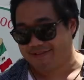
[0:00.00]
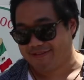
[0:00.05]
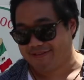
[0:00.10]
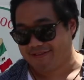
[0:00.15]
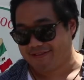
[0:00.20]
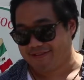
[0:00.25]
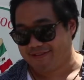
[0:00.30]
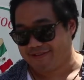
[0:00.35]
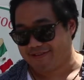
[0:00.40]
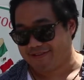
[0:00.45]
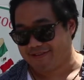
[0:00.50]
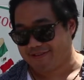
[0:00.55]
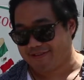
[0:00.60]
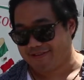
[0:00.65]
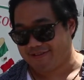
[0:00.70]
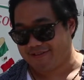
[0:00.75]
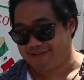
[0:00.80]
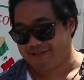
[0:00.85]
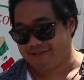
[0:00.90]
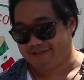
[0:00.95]

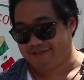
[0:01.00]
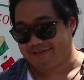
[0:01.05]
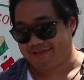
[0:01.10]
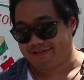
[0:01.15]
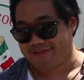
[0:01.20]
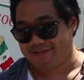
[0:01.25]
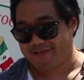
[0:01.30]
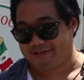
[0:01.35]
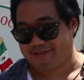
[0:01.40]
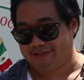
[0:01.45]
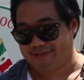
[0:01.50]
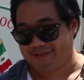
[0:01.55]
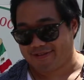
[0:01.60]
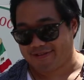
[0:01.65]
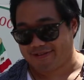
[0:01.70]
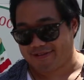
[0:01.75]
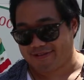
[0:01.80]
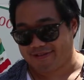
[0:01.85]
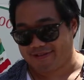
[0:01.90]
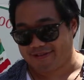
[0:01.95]

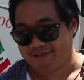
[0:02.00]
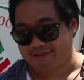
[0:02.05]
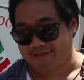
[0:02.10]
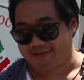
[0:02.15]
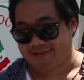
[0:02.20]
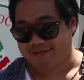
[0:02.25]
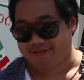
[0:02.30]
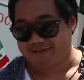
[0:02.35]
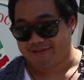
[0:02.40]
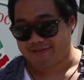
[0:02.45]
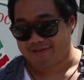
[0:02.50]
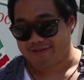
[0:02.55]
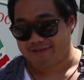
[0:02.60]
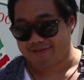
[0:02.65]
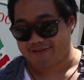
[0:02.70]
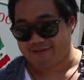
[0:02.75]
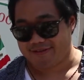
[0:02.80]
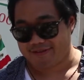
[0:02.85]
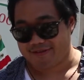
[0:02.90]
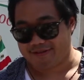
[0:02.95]

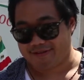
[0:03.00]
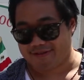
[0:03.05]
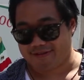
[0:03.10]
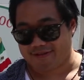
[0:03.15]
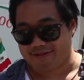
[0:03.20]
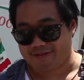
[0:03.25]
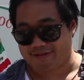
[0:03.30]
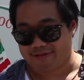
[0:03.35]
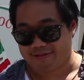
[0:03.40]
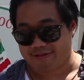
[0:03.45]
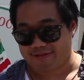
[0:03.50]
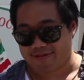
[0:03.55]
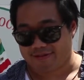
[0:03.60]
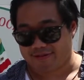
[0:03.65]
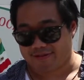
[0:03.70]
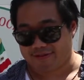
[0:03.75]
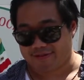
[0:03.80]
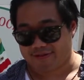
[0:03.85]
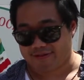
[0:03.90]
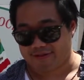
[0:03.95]

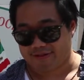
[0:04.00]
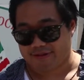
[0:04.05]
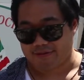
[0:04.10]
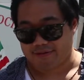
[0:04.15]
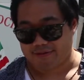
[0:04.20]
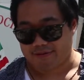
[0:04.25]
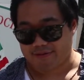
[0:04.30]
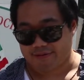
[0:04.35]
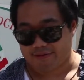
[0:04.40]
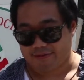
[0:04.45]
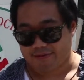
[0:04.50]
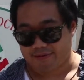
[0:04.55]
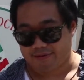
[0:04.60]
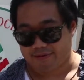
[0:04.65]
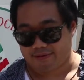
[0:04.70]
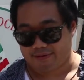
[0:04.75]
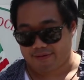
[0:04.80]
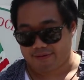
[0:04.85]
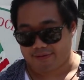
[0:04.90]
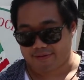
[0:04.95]

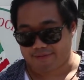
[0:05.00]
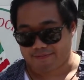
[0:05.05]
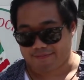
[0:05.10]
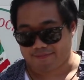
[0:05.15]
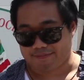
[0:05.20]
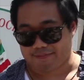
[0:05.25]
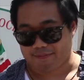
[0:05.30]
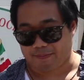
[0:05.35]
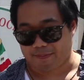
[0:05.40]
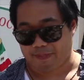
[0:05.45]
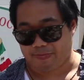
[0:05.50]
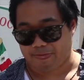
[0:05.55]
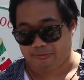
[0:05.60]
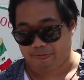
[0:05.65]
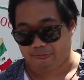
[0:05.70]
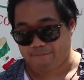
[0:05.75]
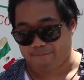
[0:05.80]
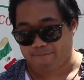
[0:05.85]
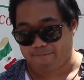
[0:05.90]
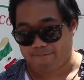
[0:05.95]

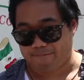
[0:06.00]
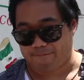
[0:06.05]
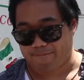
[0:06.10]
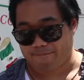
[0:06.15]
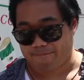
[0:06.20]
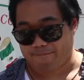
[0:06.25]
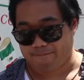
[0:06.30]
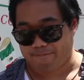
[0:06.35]
(silent)